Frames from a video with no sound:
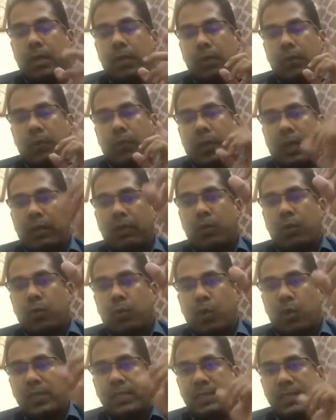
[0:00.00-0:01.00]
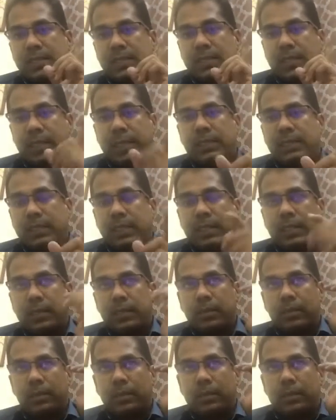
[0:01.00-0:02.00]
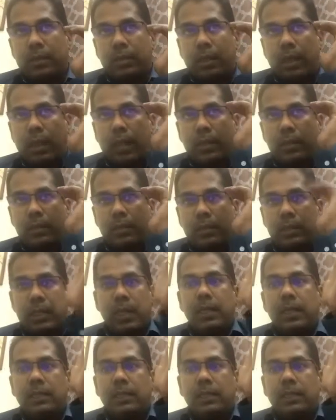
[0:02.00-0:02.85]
when our voice is reaching till